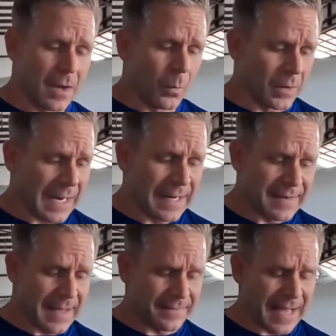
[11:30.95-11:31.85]
What I
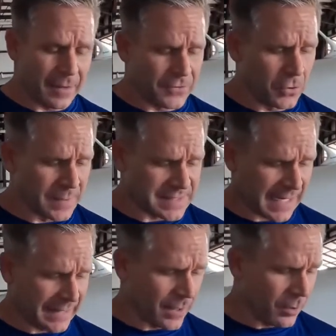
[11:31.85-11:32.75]
now do is
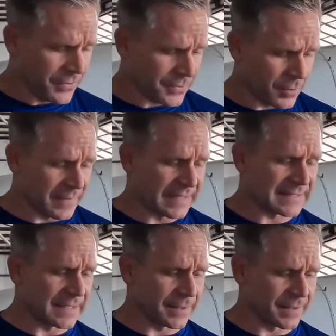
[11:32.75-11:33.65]
I go through the
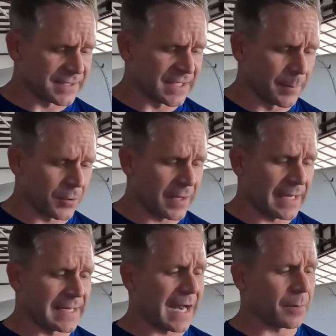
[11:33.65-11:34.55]
exterior
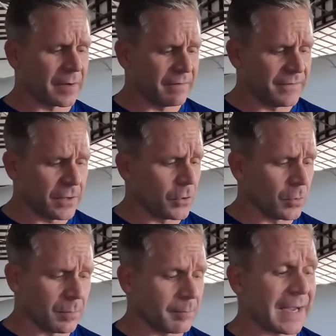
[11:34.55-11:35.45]
summary and I
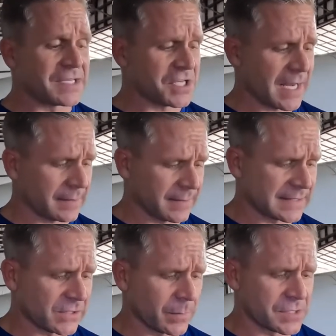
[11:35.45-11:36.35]
review my
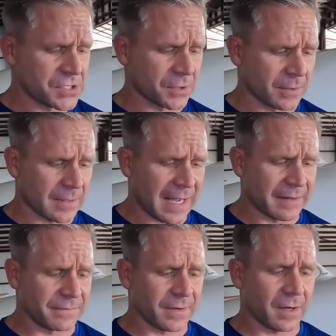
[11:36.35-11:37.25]
checklist to ensure
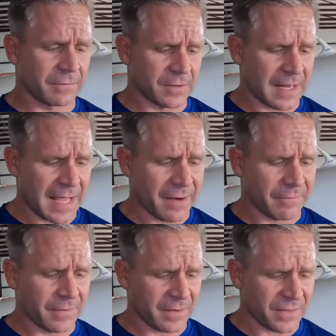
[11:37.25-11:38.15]
I've covered
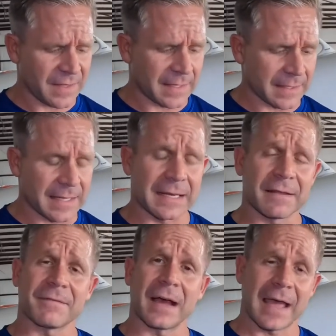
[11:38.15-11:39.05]
everything. And
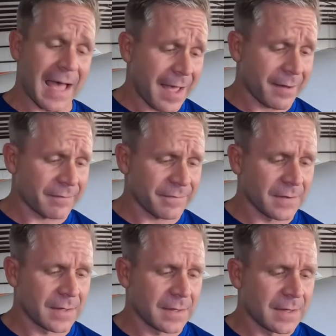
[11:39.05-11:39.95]
if I have,
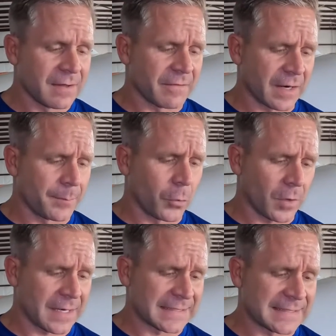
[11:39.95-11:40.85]
very
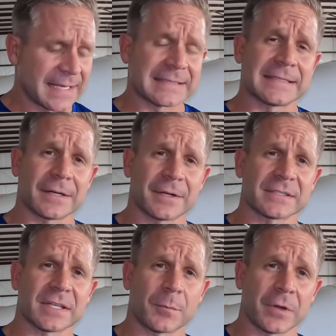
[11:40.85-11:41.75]
important, I say exterior
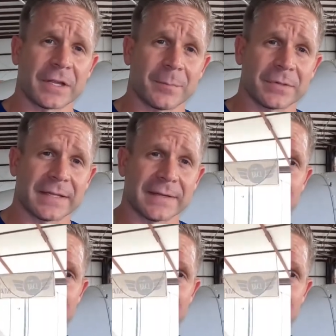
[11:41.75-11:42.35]
summary complete.